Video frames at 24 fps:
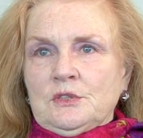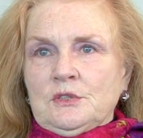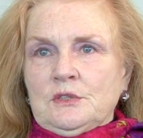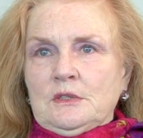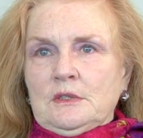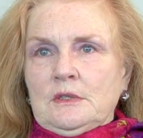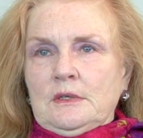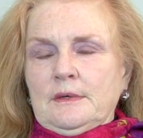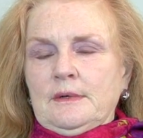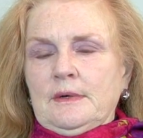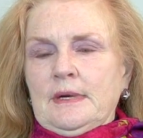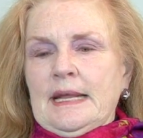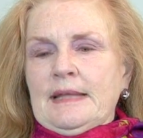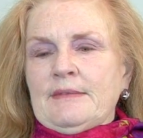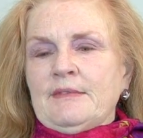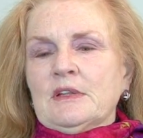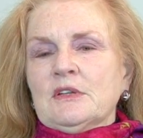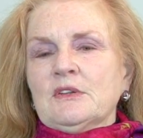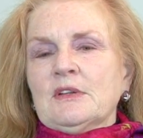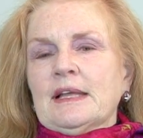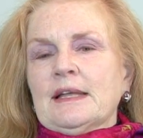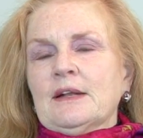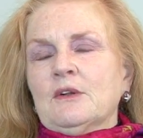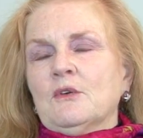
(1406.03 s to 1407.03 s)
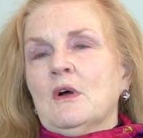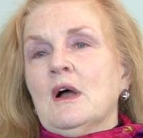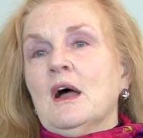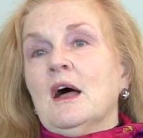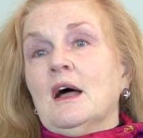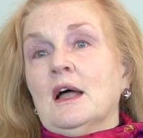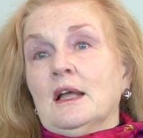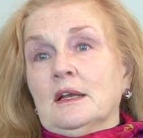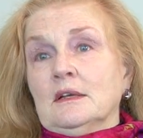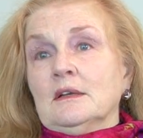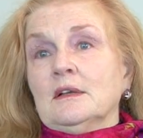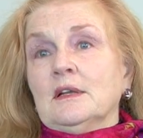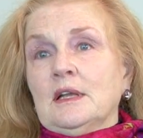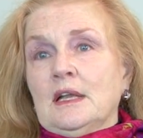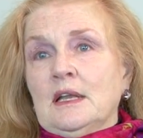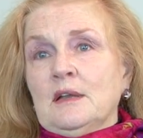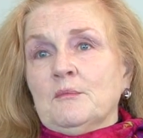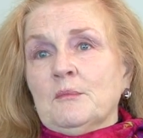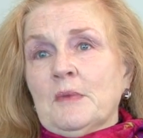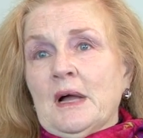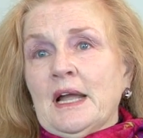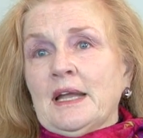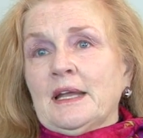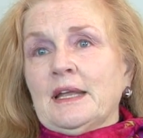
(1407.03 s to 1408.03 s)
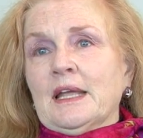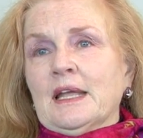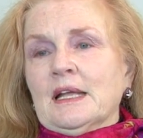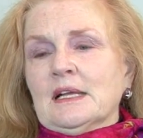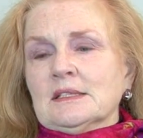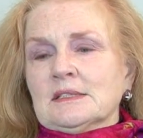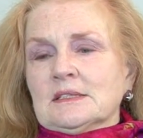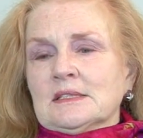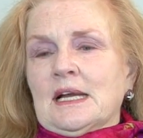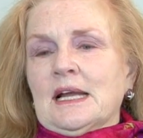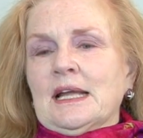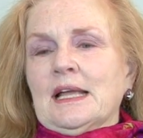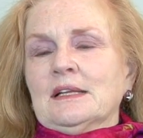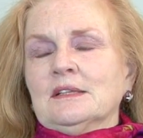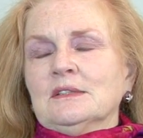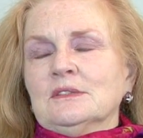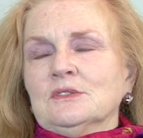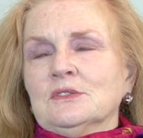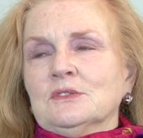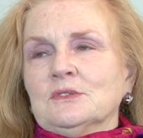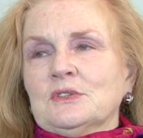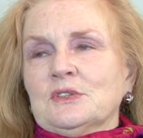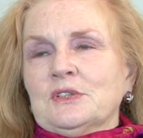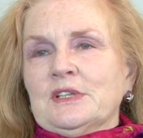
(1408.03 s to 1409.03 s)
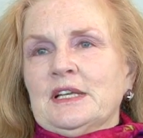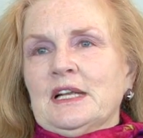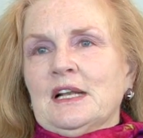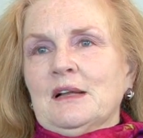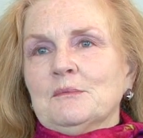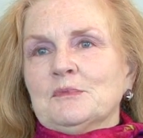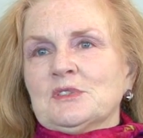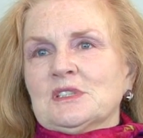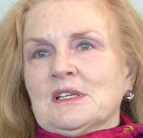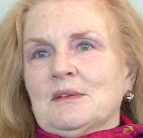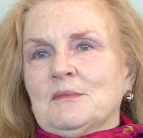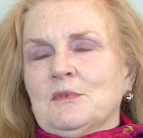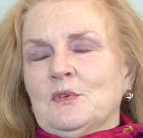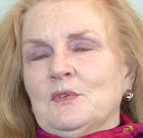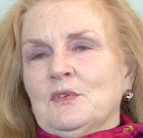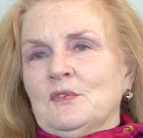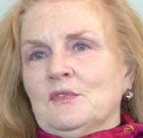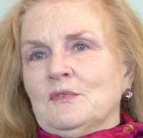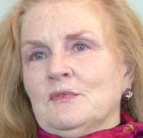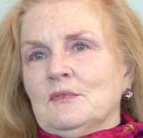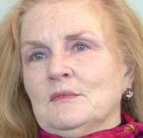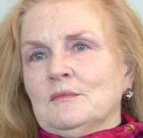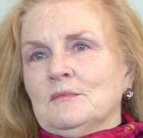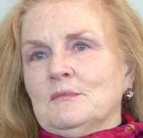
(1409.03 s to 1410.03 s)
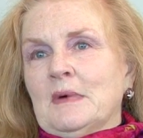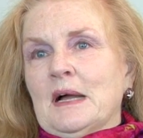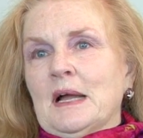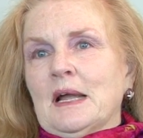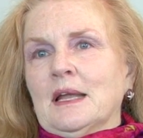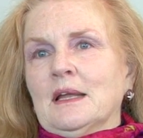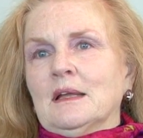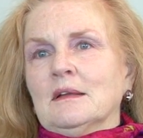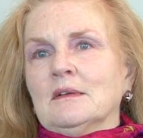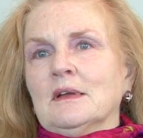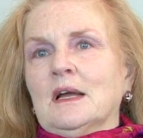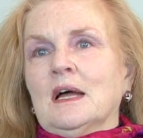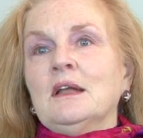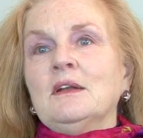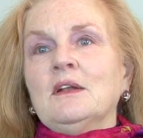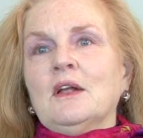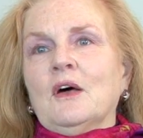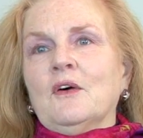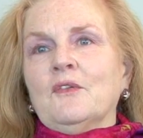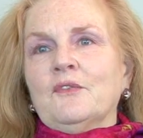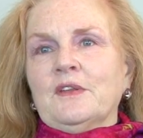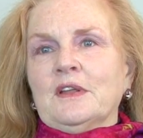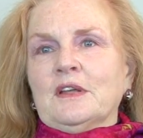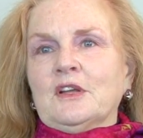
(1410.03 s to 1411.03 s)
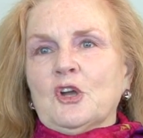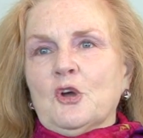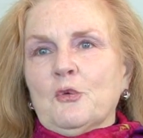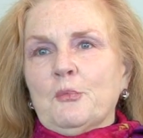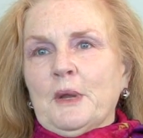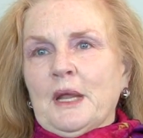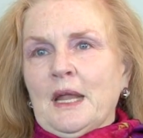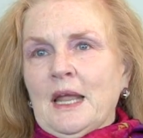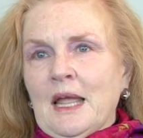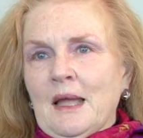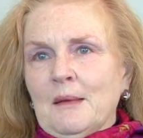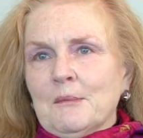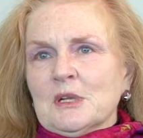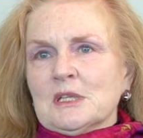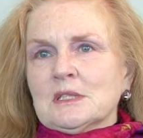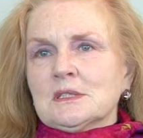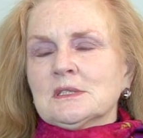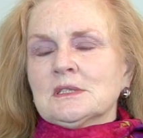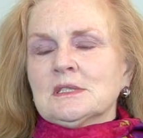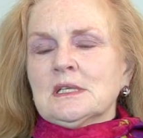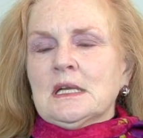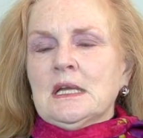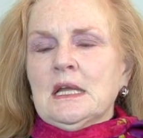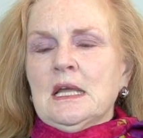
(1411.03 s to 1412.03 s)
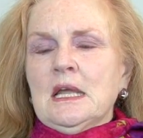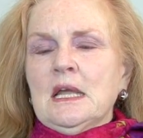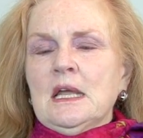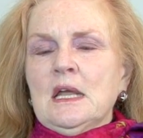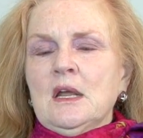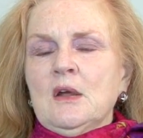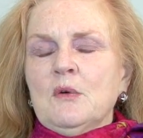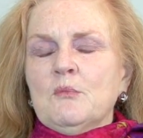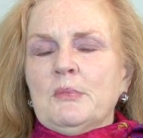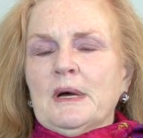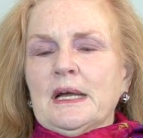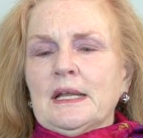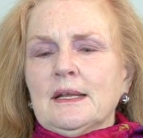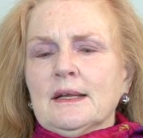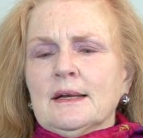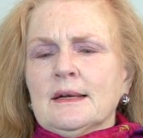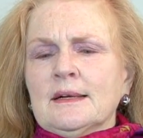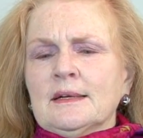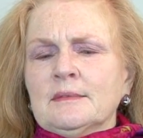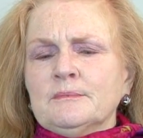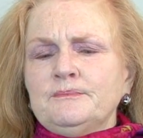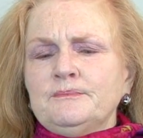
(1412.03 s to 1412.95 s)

Mm-hmm. And then later on, in my case, I had to clean up some of my unhealthy coping habits. But